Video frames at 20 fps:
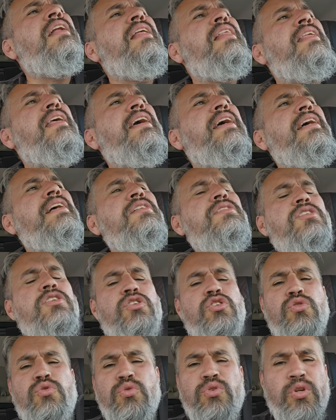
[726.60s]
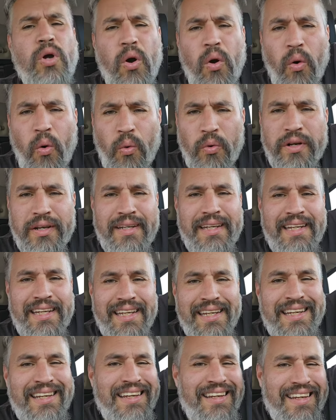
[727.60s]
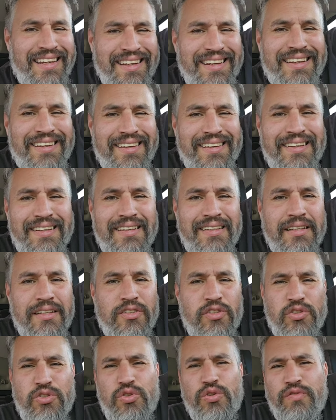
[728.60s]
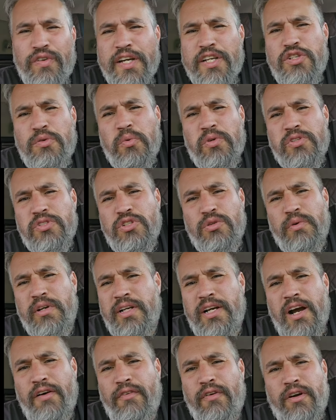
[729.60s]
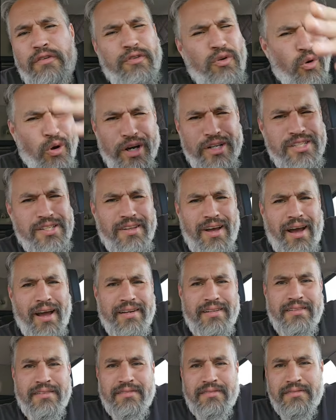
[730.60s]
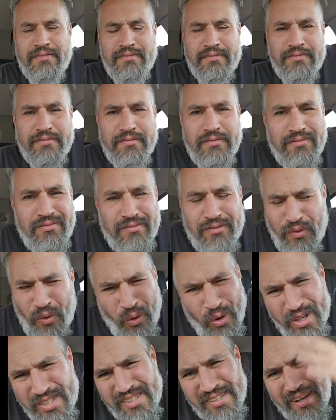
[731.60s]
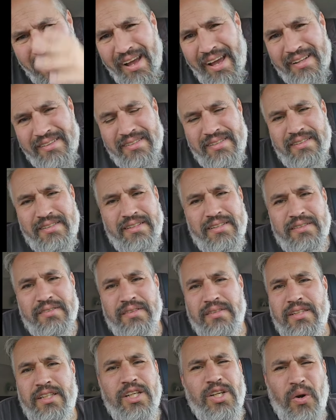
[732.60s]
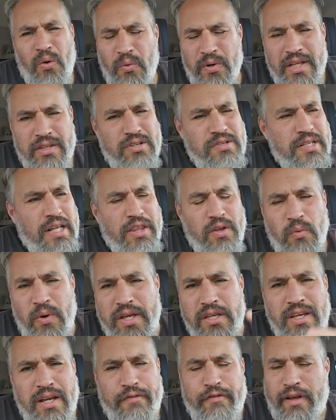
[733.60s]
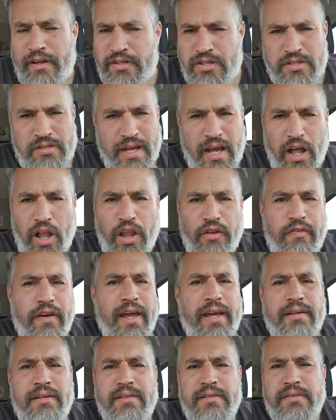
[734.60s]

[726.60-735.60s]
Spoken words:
the thing is, you don't need to do visuals to recover. Of course not. You don't need. There's other ways. You can just elevate.